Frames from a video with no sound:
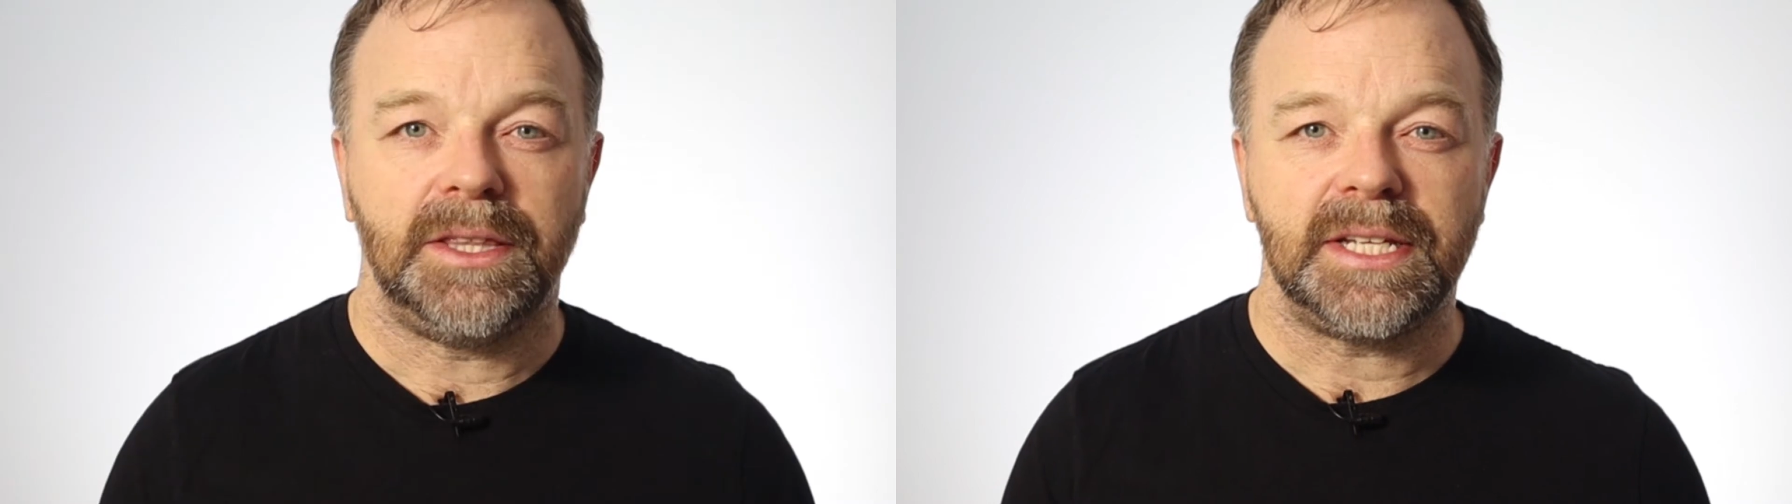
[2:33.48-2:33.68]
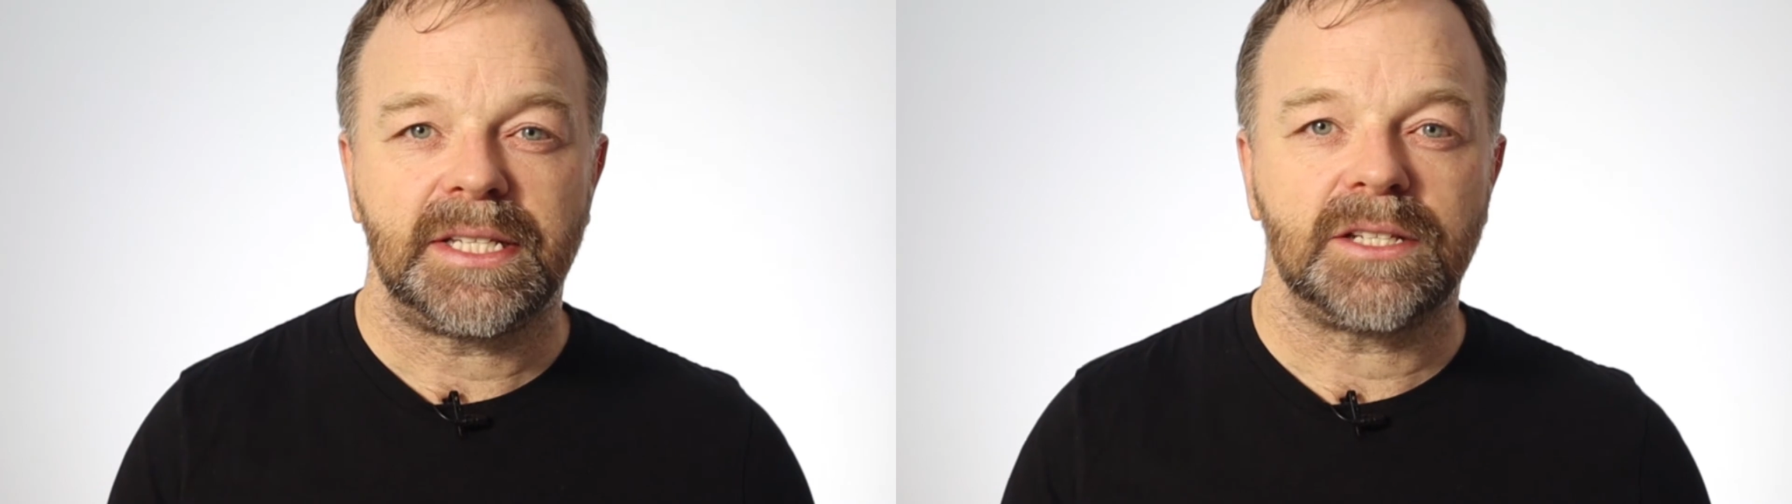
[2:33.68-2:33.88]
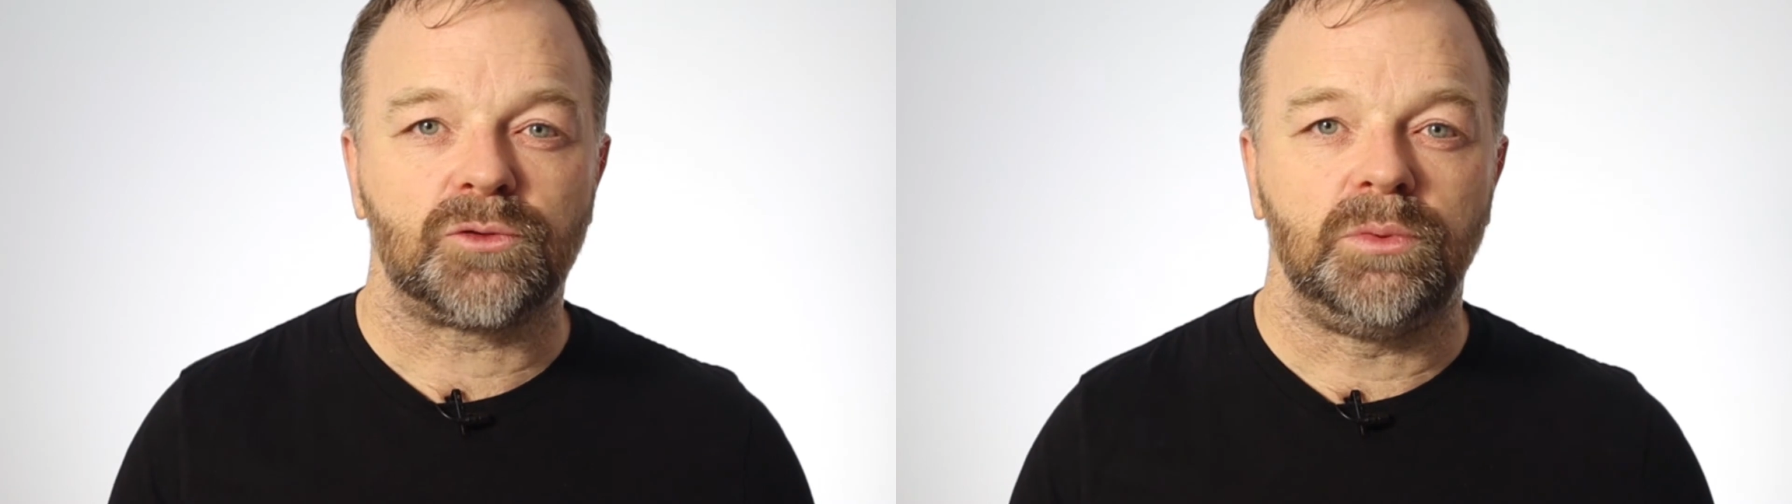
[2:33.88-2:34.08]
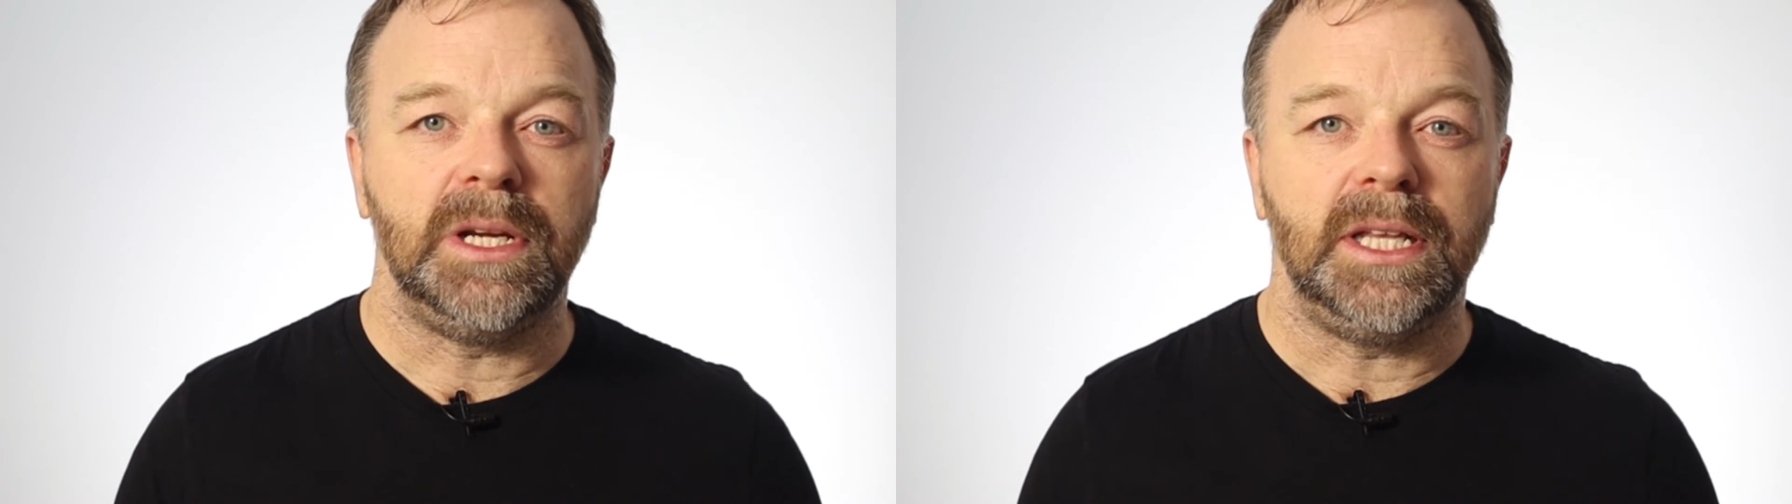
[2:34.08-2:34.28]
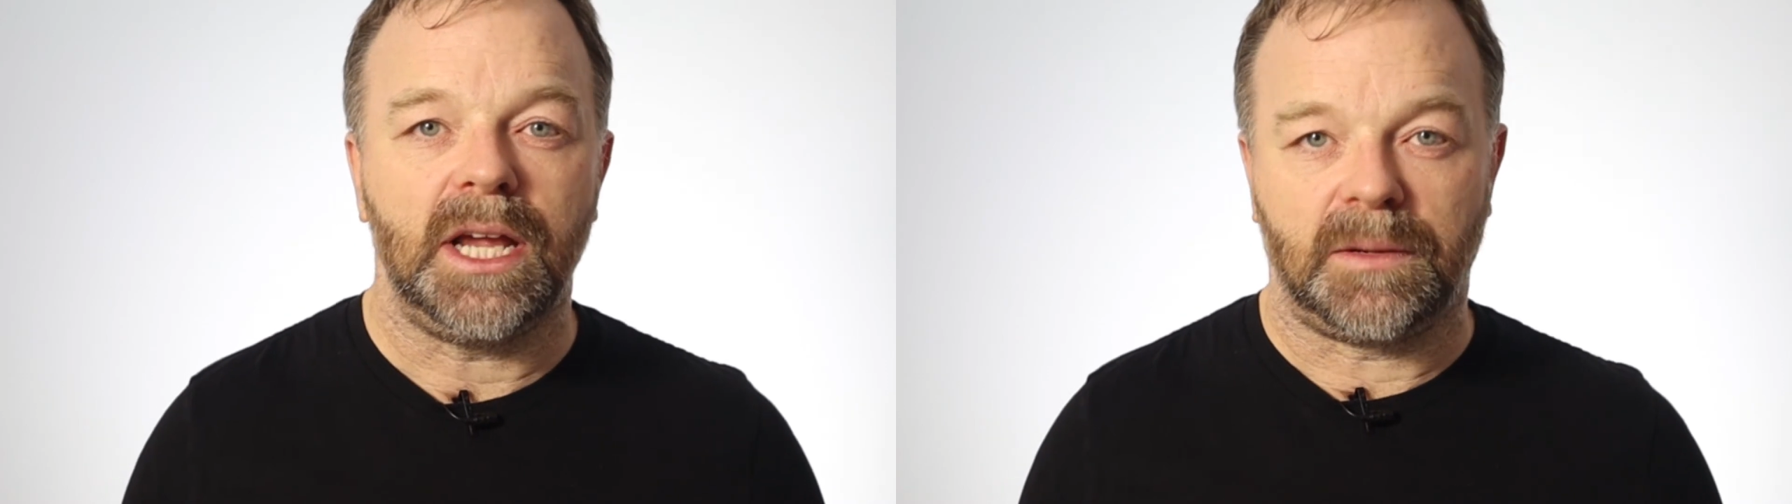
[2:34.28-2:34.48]
This has
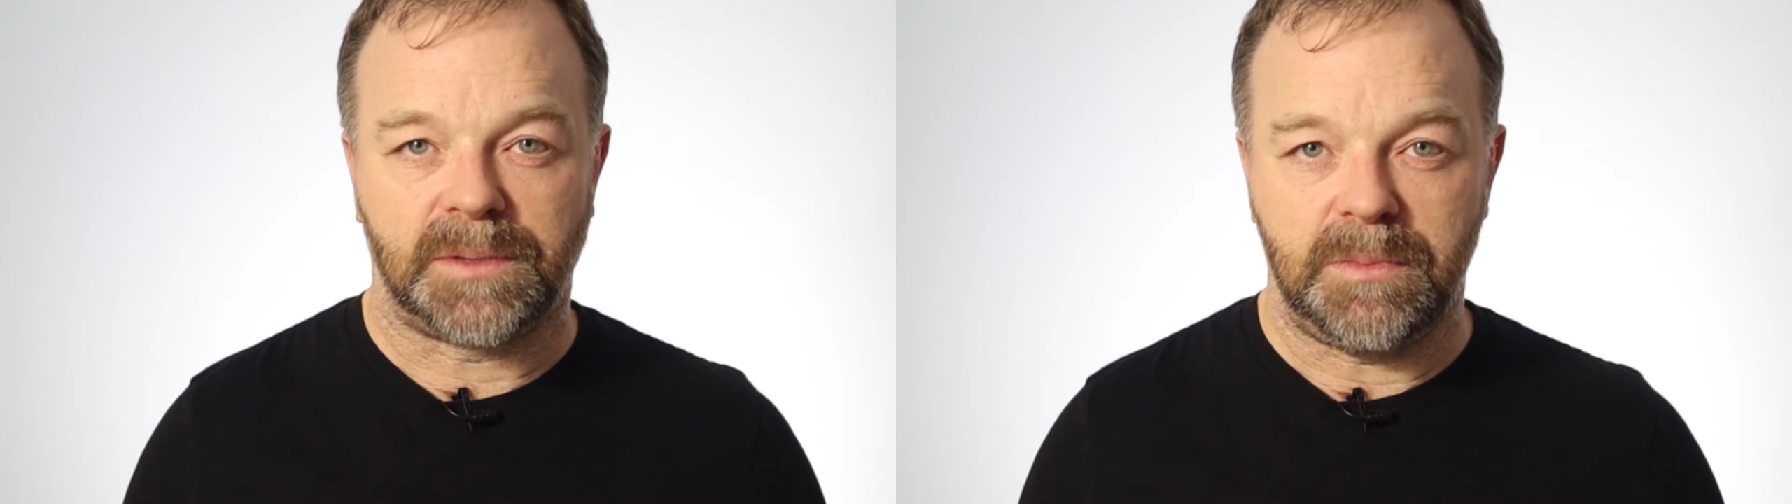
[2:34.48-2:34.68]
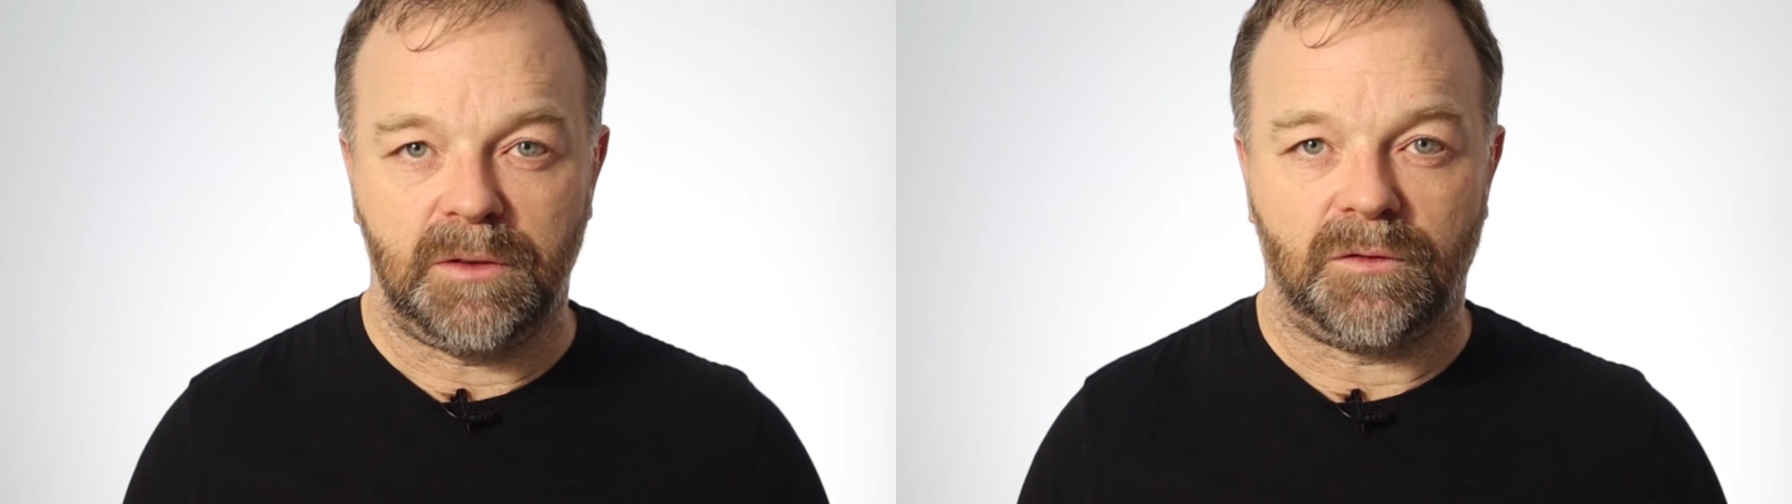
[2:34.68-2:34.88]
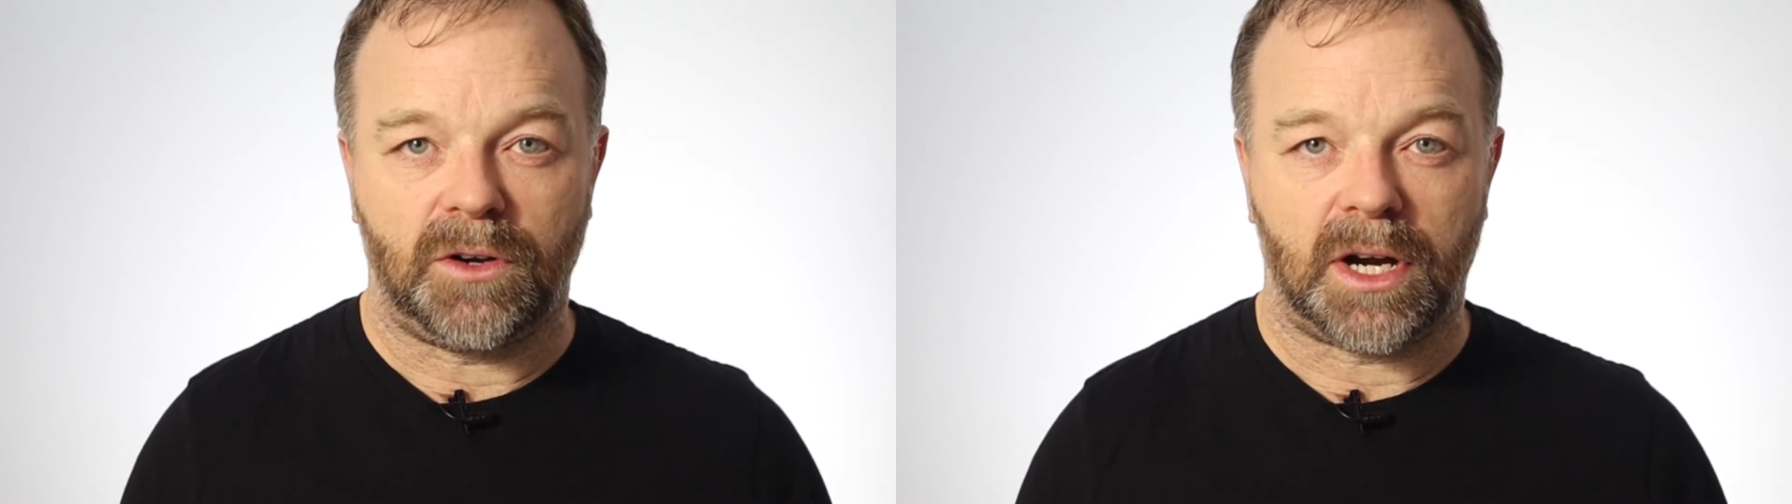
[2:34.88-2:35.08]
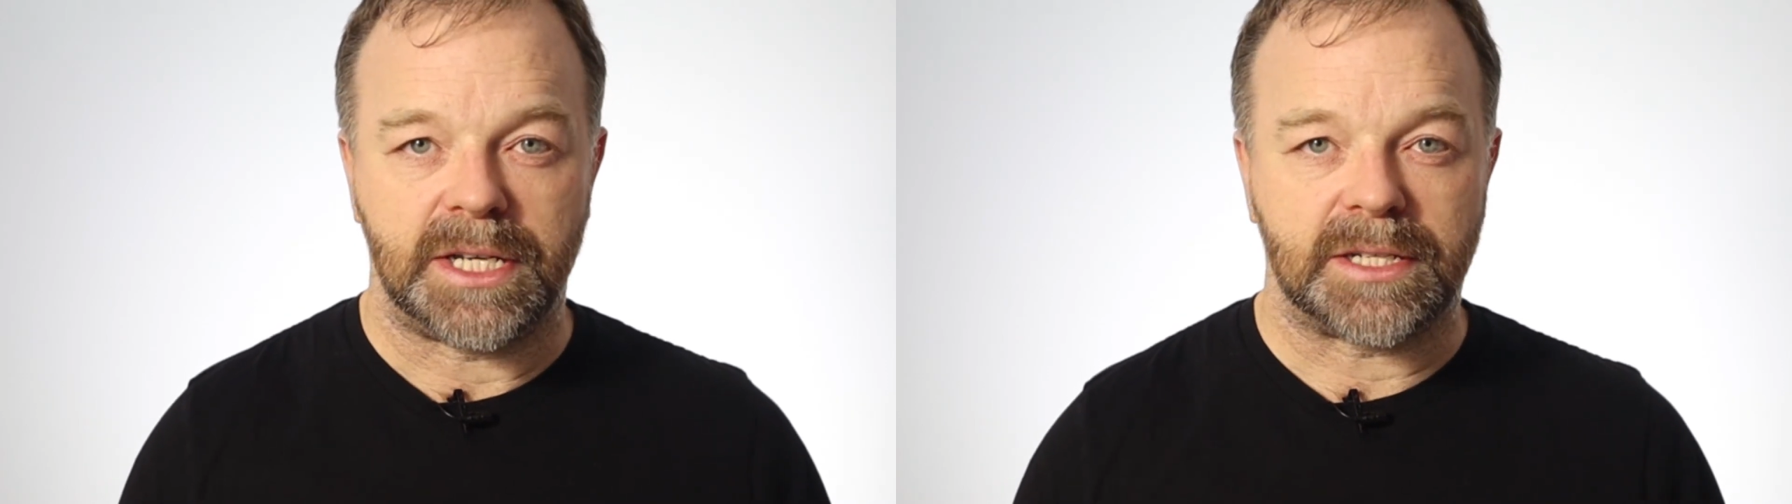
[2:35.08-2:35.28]
really helped me find